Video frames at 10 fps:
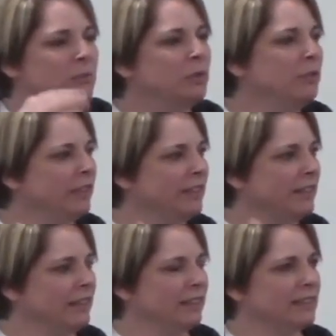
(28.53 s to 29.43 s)
move into
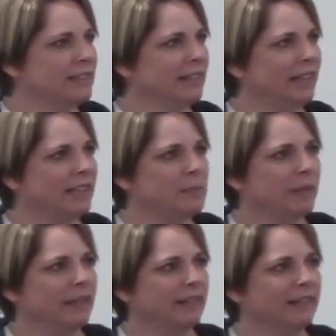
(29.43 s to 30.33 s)
this has
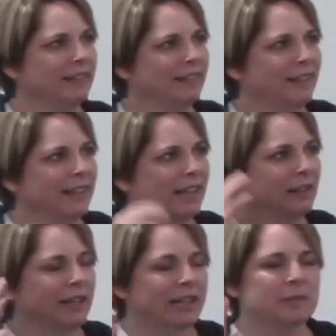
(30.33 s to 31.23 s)
been
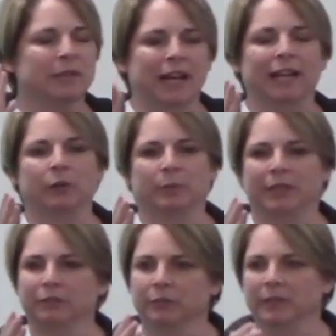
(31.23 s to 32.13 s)

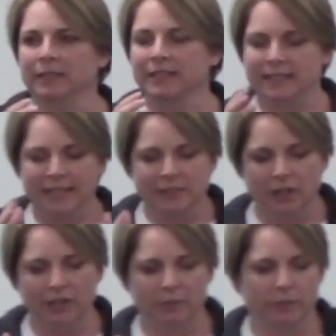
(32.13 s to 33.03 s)
eye-opening for me because I
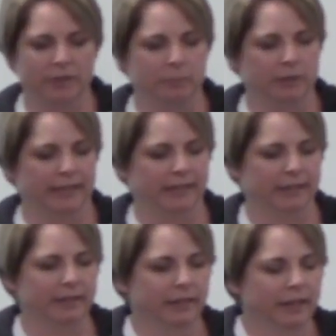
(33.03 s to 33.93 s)
started with a plan
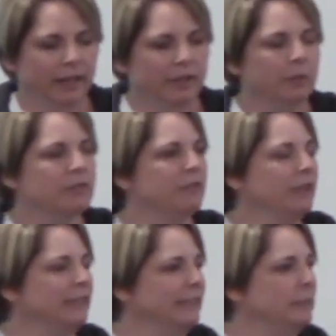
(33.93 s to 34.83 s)
that was
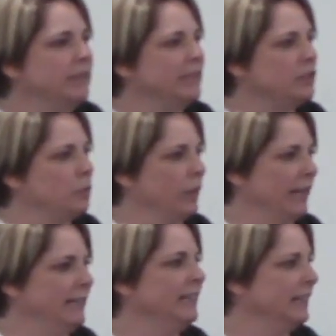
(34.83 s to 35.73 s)
very limited to what
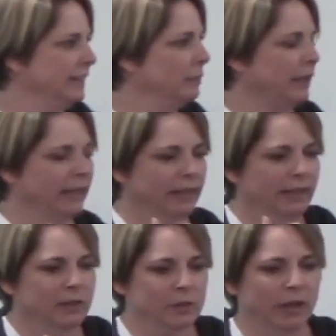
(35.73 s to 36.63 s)
I needed, right?
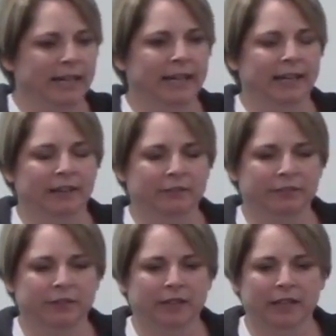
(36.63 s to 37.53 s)
So I have
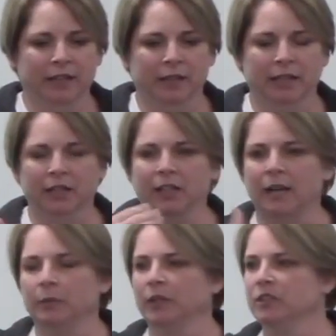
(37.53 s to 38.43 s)
a
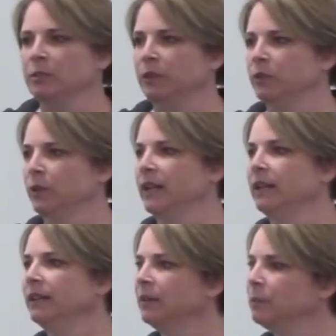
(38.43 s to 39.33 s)
collaboration with
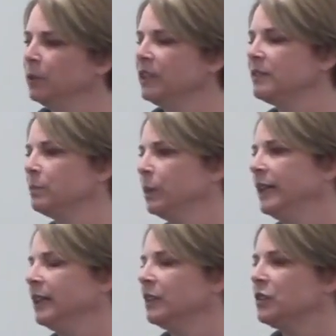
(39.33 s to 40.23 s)
Drake, three
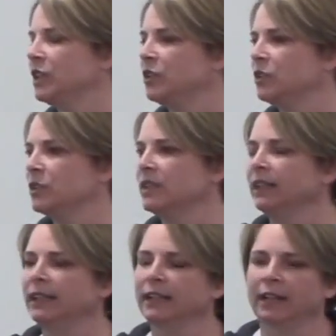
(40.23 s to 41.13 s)
English teachers,
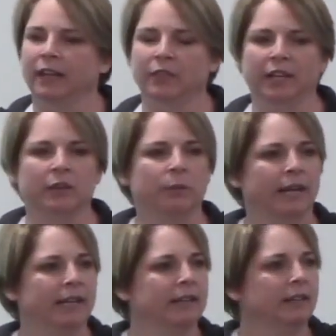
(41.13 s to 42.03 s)
and they
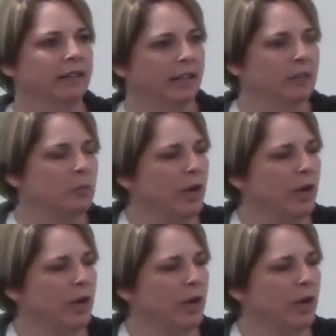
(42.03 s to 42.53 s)
grade and